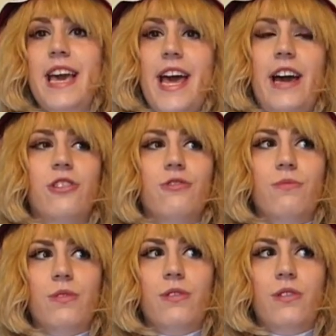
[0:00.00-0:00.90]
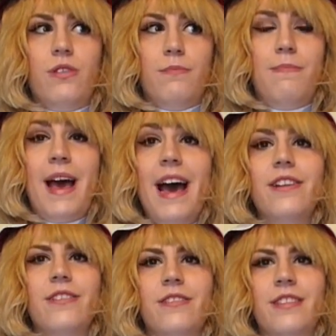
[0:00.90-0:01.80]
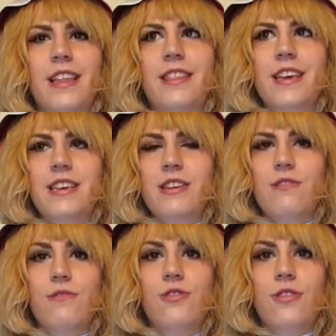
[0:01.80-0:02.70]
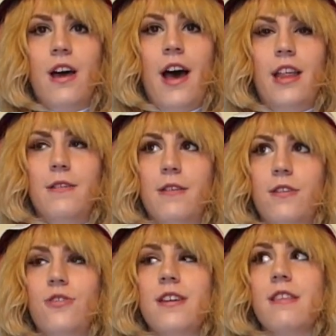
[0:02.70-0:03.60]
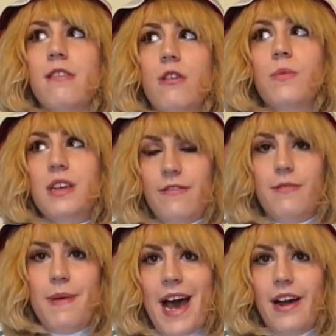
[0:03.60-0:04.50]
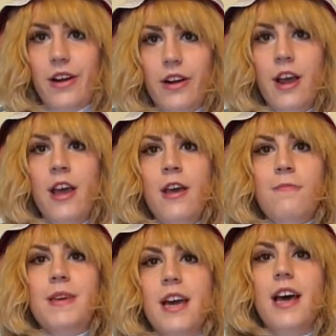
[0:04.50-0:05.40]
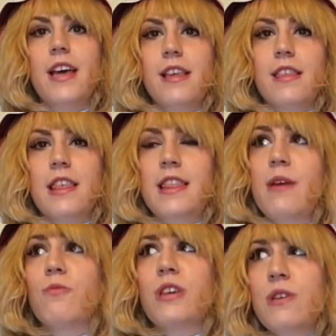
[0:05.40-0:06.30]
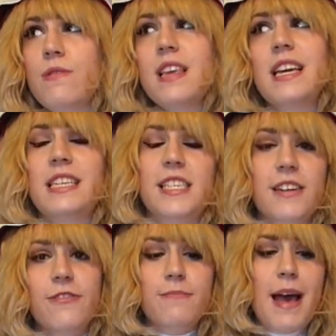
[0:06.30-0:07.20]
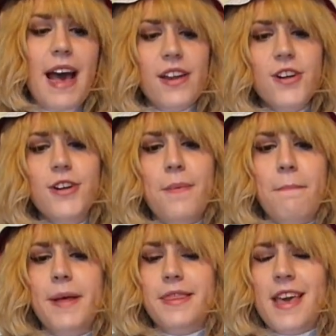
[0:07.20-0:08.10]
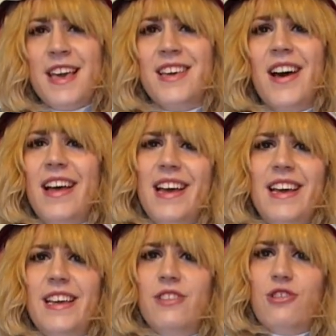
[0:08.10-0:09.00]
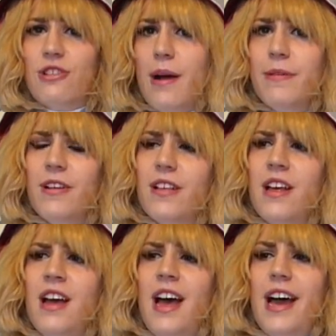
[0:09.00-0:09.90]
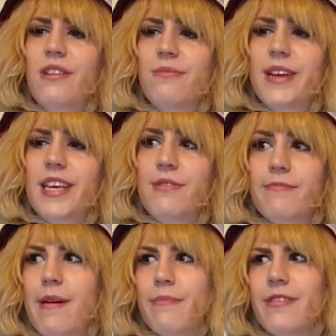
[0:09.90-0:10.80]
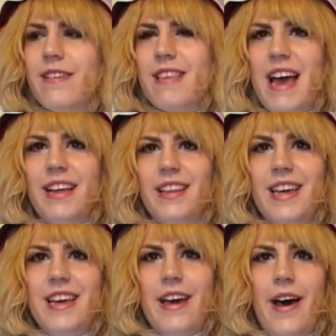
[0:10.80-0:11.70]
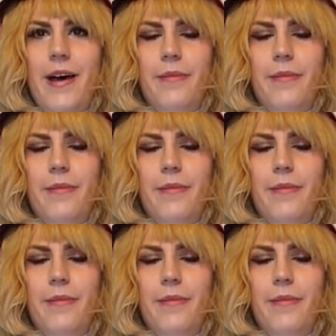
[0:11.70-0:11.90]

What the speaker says: the actual pattern that they use. She is a suit with a different pattern because they were using a different pattern, but they got in trouble. I don't really remember exactly,